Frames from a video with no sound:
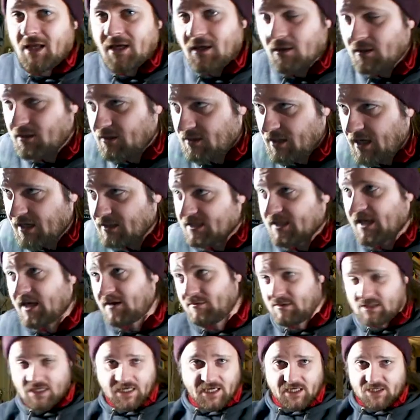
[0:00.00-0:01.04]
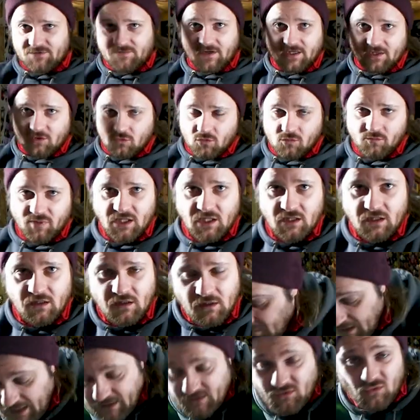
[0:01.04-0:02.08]
Like, that's it. The next video will be,
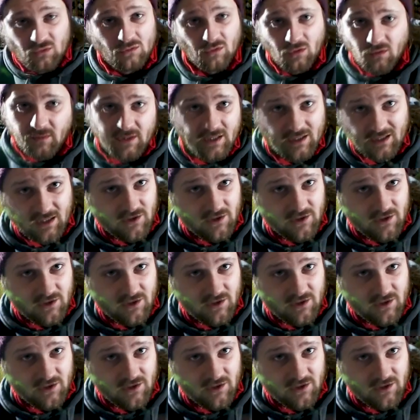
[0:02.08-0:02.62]
I don't know what the